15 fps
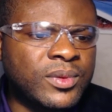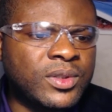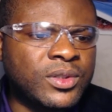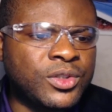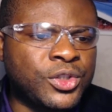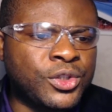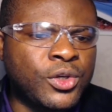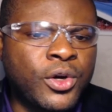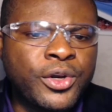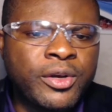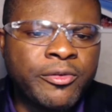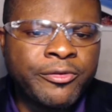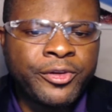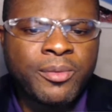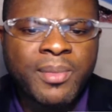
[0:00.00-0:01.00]
show
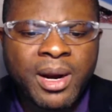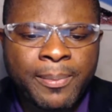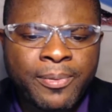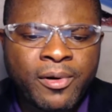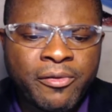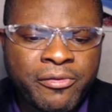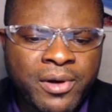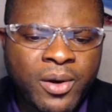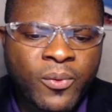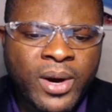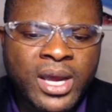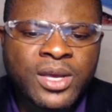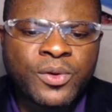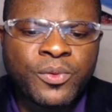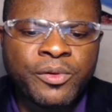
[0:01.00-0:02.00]
you view my profile
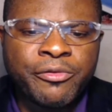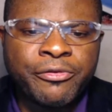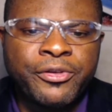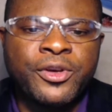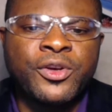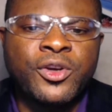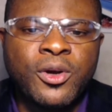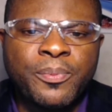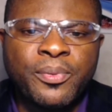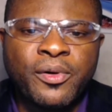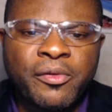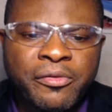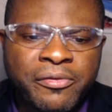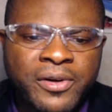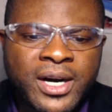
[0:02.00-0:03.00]
where you will view your
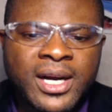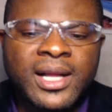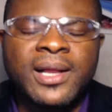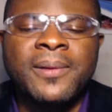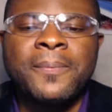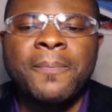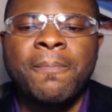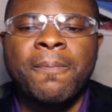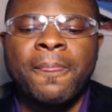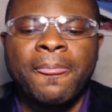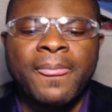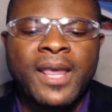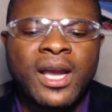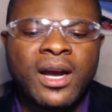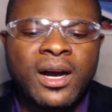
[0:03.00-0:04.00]
profile
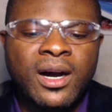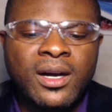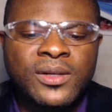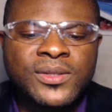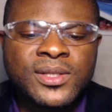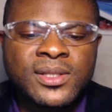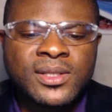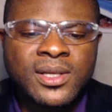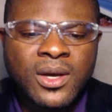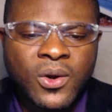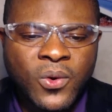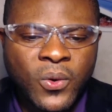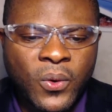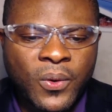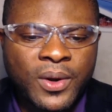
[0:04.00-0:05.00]

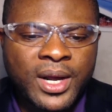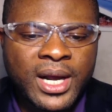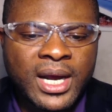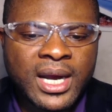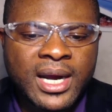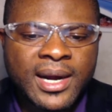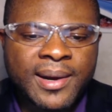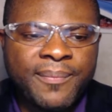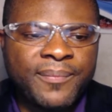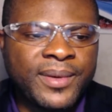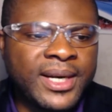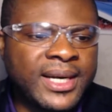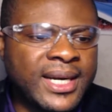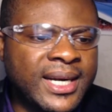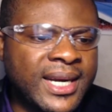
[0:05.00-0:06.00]
also um,
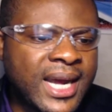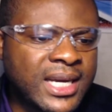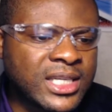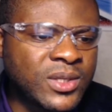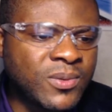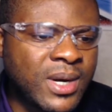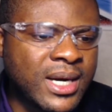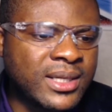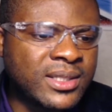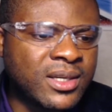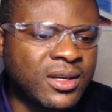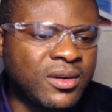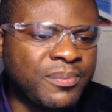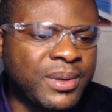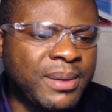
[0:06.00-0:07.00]
the next one is
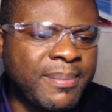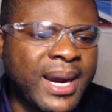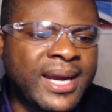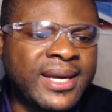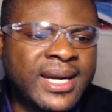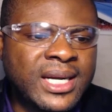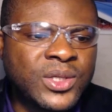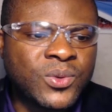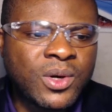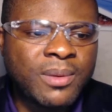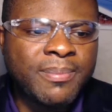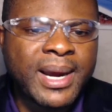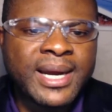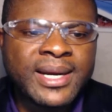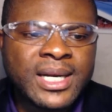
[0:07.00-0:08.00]
going to be my network
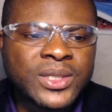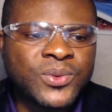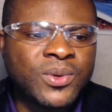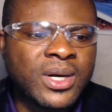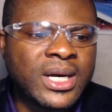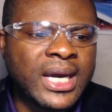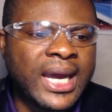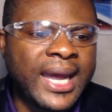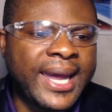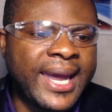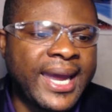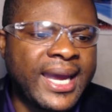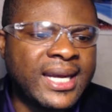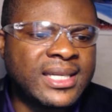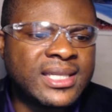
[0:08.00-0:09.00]
my network
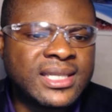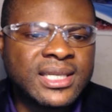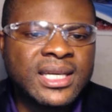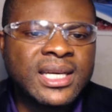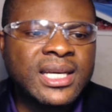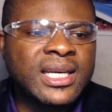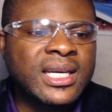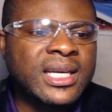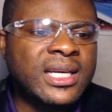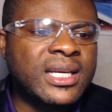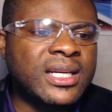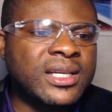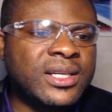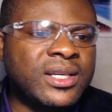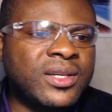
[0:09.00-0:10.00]
it's
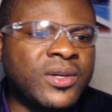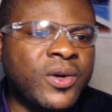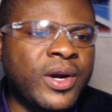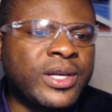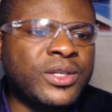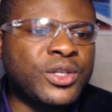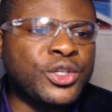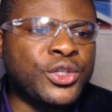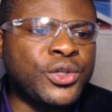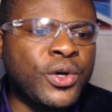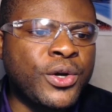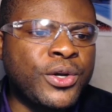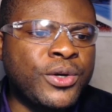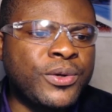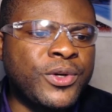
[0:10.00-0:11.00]
going to show
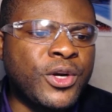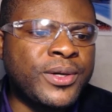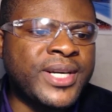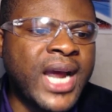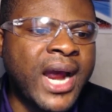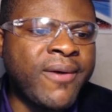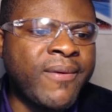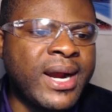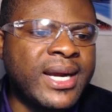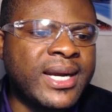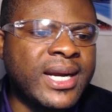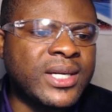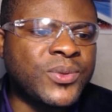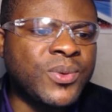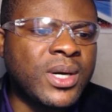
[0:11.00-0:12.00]
you your direct
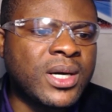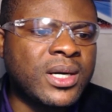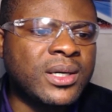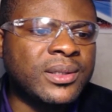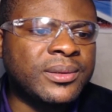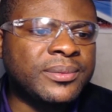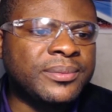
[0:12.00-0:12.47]
network